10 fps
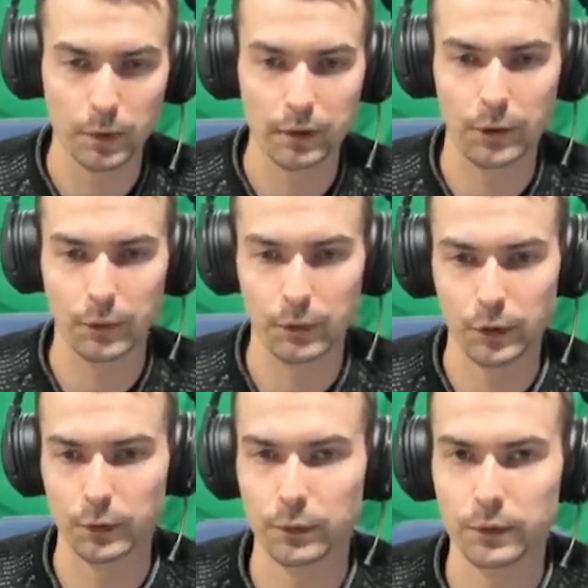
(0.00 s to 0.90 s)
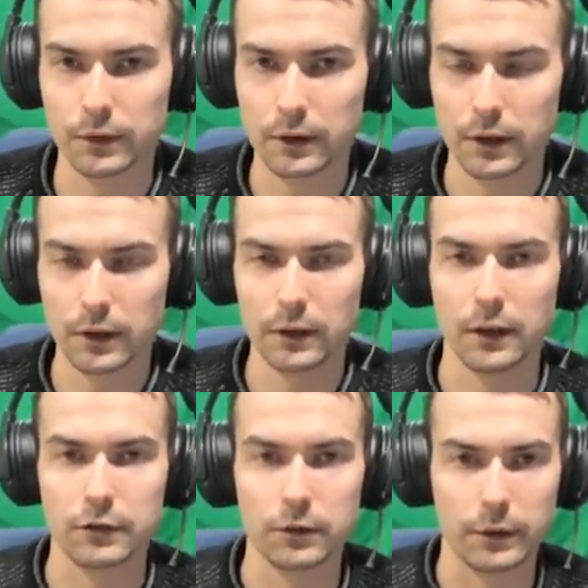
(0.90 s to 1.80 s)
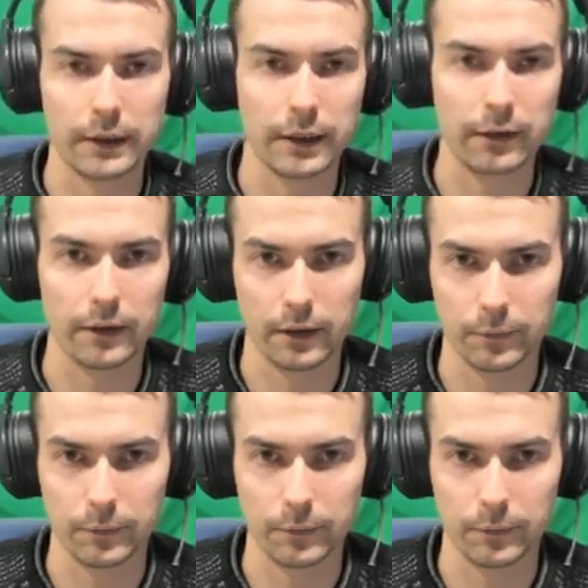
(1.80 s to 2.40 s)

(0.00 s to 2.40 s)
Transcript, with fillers: down you go. Let's look at that again.